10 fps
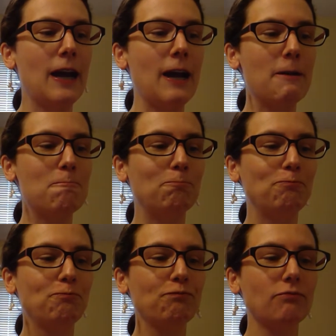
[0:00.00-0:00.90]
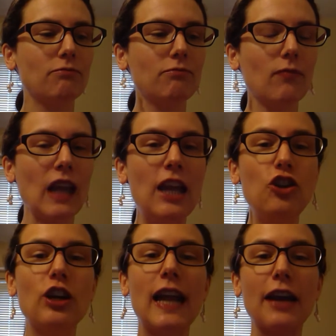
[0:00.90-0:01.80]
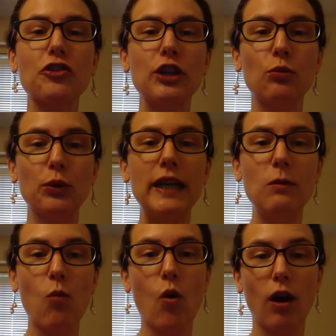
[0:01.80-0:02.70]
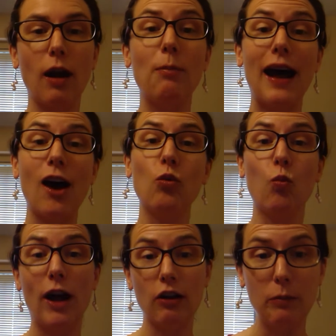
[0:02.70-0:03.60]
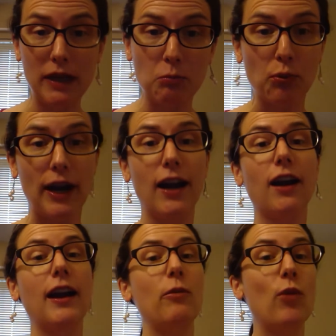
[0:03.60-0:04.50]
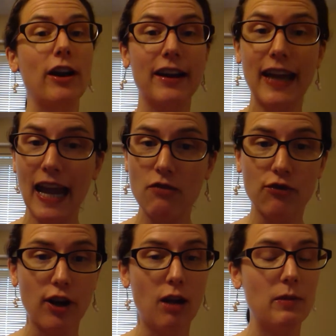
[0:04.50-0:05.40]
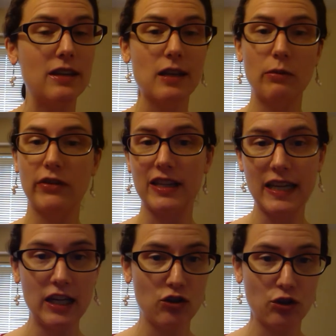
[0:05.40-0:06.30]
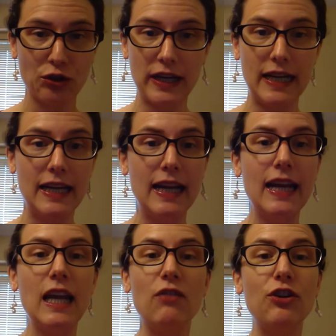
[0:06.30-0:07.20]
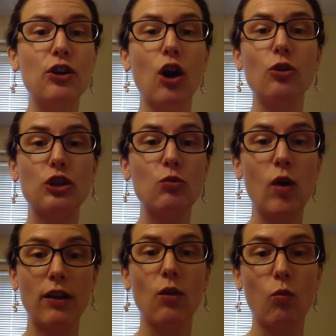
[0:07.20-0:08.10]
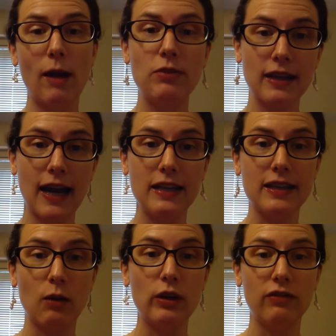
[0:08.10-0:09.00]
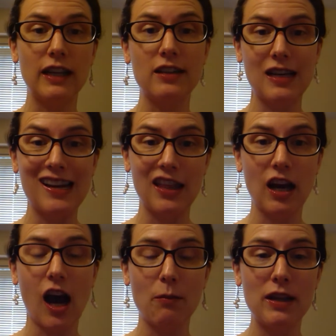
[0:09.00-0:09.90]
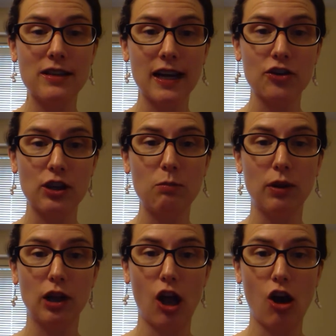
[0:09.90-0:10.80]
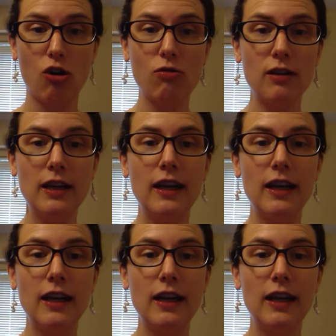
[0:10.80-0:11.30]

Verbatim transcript: Um, and you can actually read more about welcoming prayer and where it came from and some of its history if you go to one of the websites that we've listed in the comment section below.